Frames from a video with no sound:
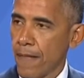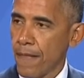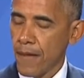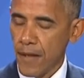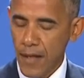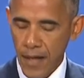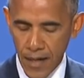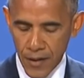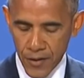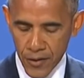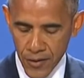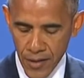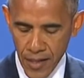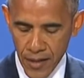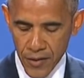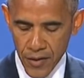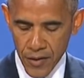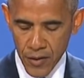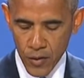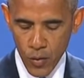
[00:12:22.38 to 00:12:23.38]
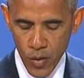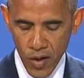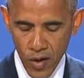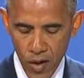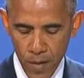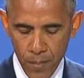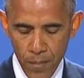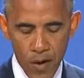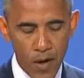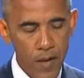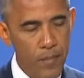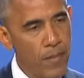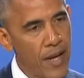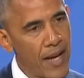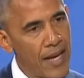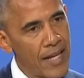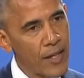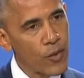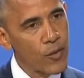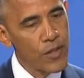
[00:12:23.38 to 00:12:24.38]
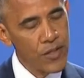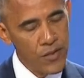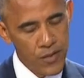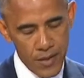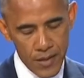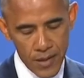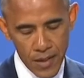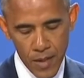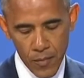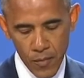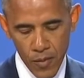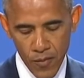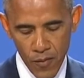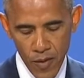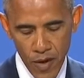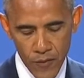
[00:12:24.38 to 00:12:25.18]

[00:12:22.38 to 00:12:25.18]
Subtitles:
The United States is doing our part by increasing the number of